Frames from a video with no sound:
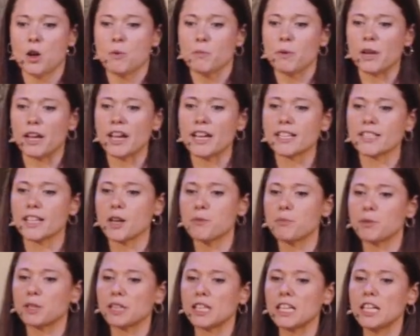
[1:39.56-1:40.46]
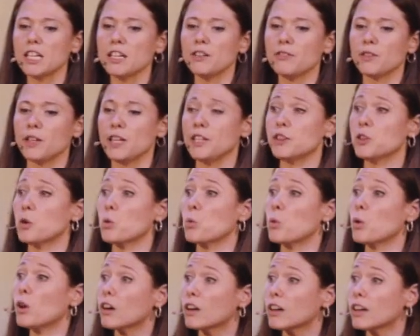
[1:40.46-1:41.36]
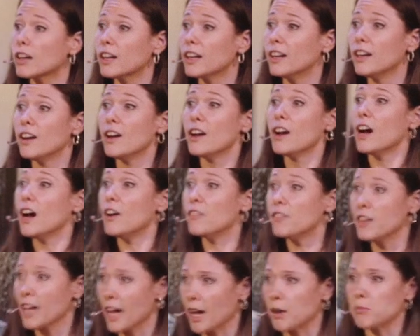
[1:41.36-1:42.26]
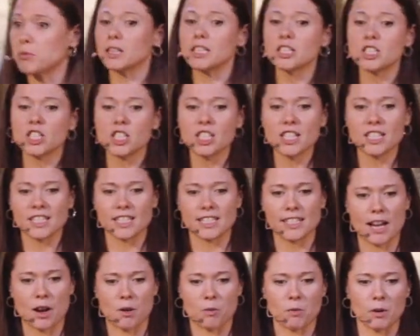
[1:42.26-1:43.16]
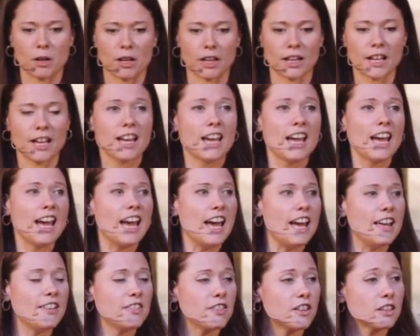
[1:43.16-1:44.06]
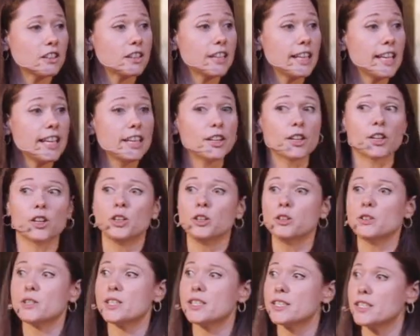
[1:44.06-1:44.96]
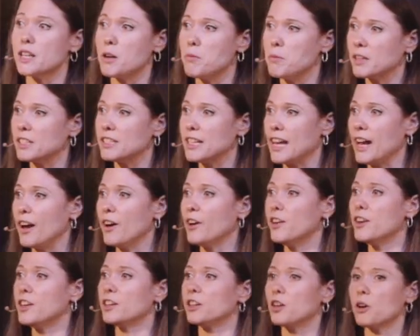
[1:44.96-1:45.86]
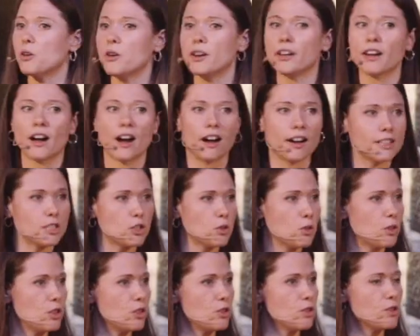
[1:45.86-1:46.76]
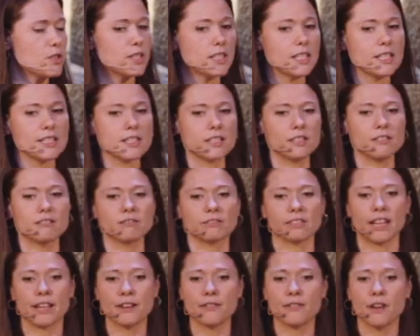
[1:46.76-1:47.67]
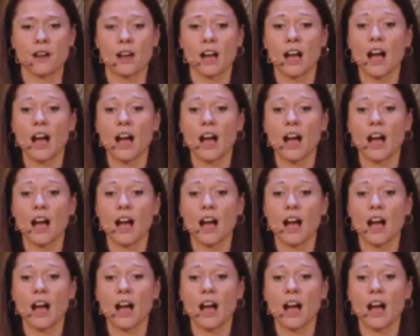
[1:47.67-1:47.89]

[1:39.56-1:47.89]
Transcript: because I believe in the work of the Abolitionist Network. And the leader who's stepping down and going on into a new season of life,